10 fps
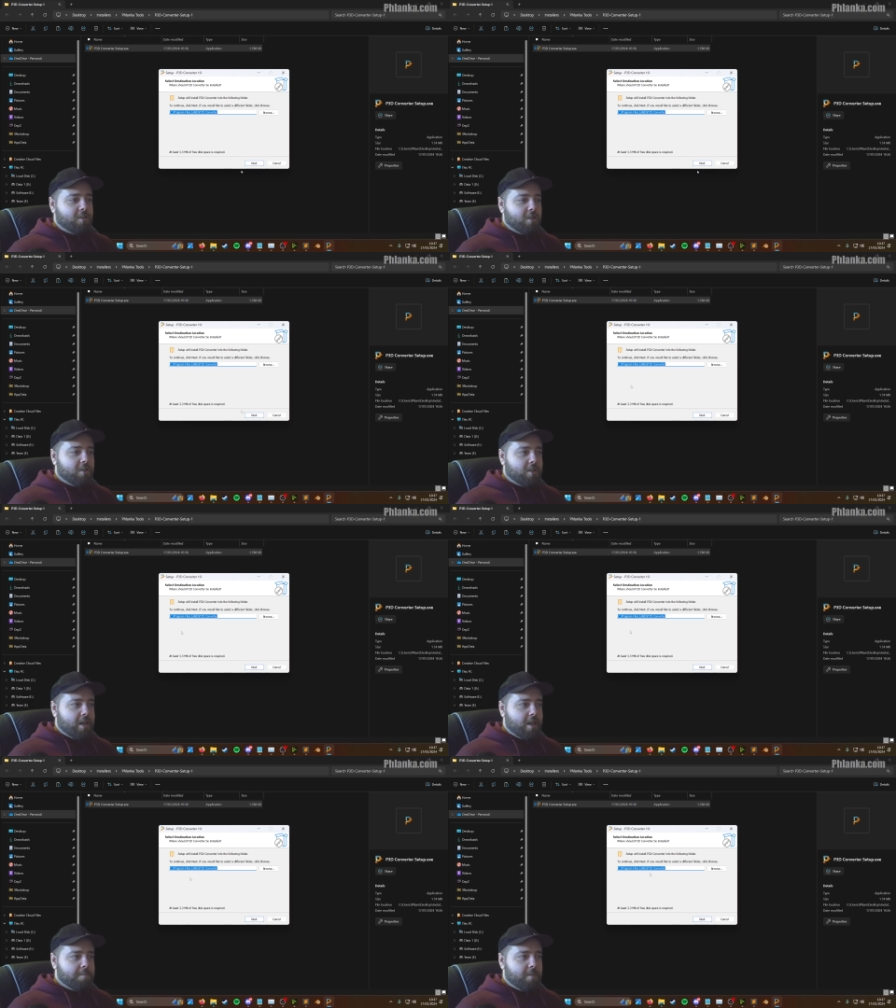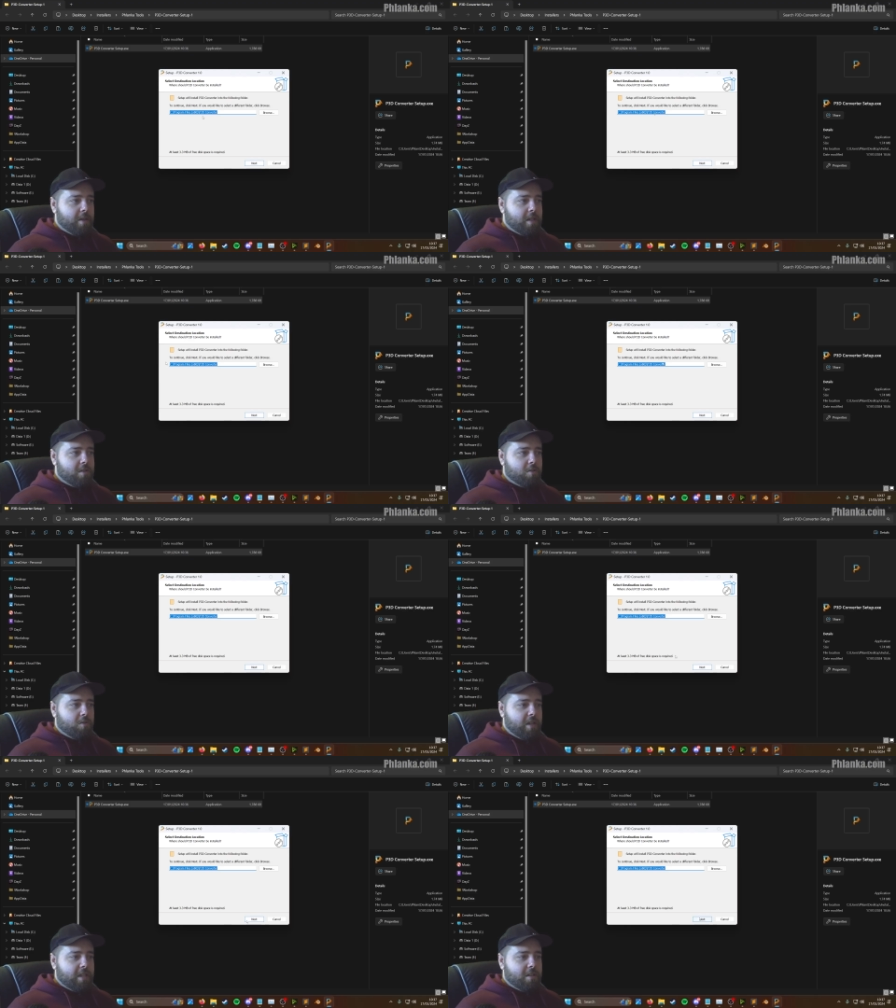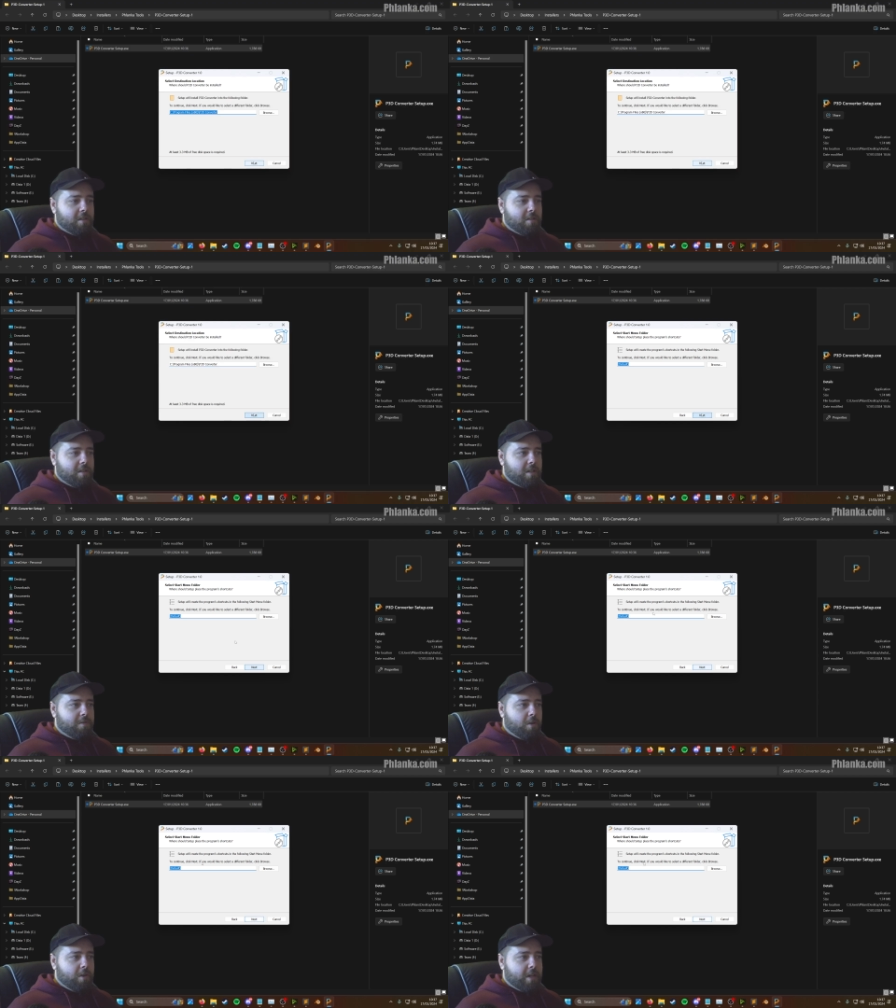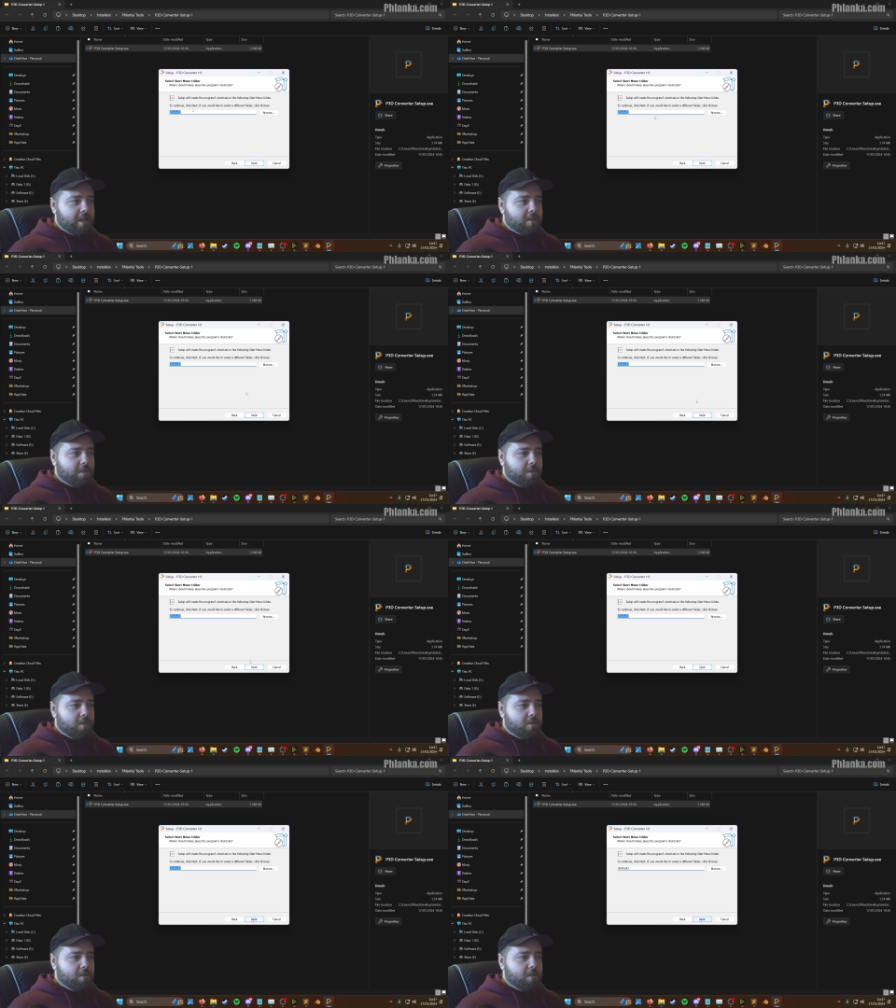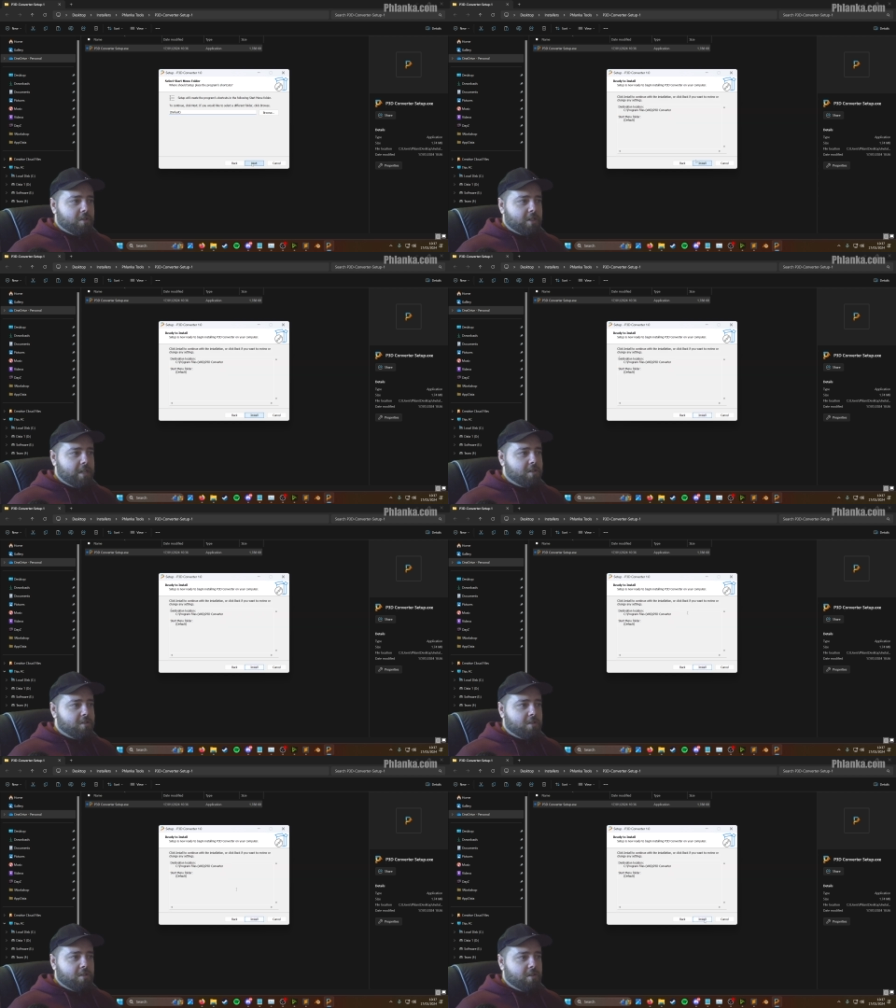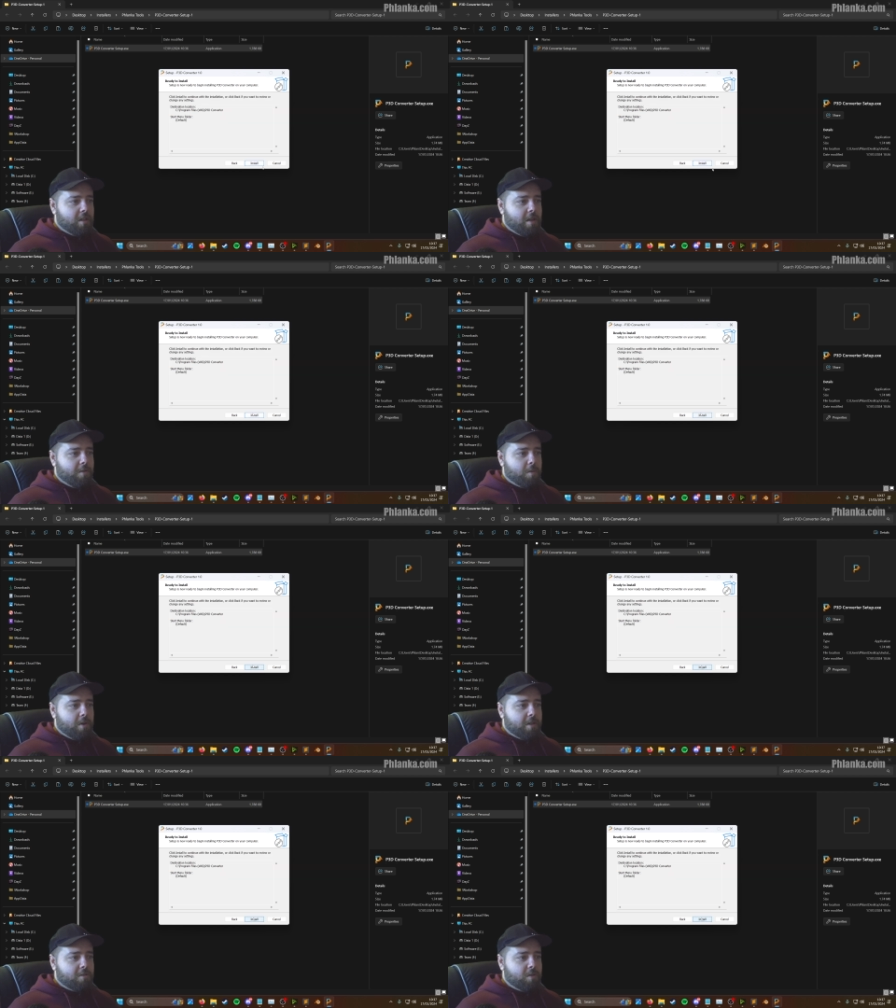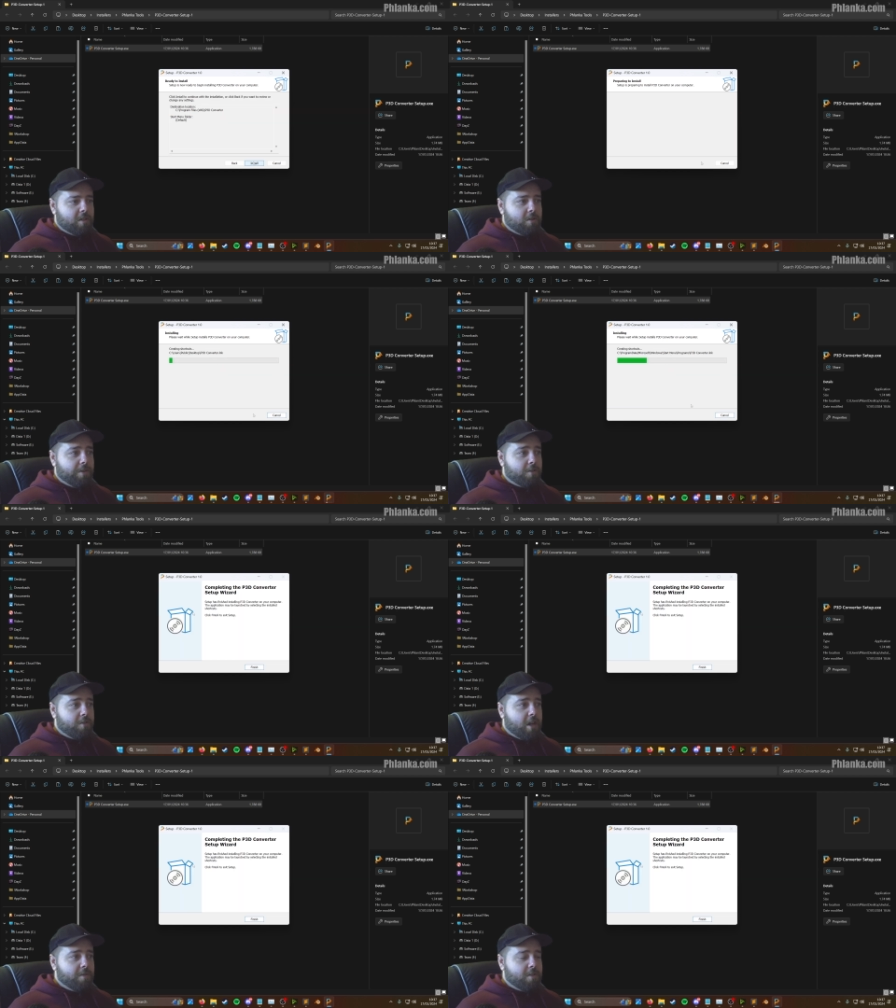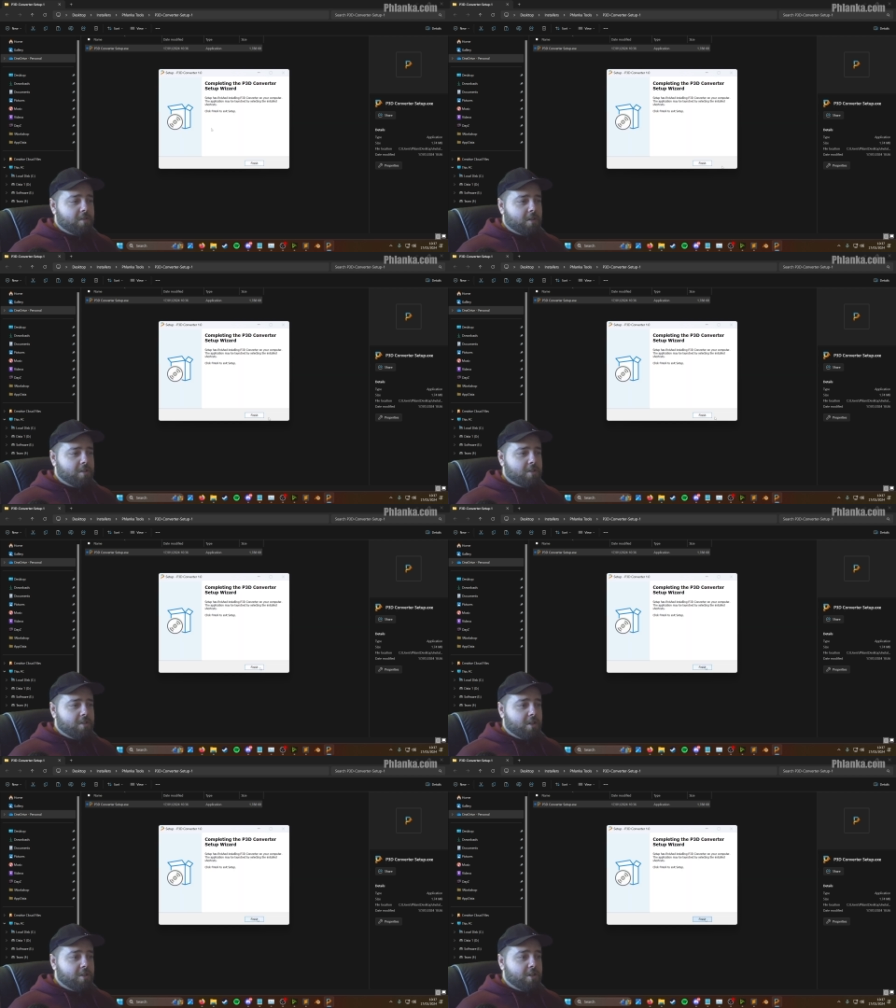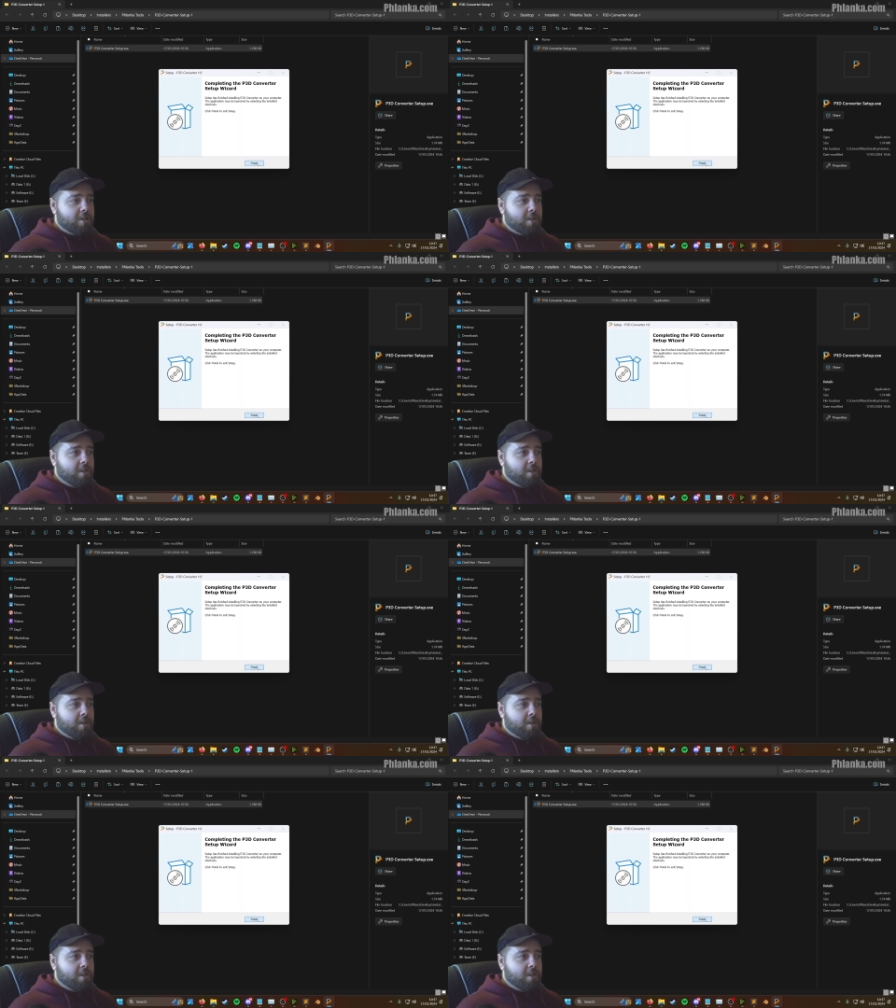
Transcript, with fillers: So you just um, install it in the default location if you want to. You can change if you want to install it to a different drive and such and such.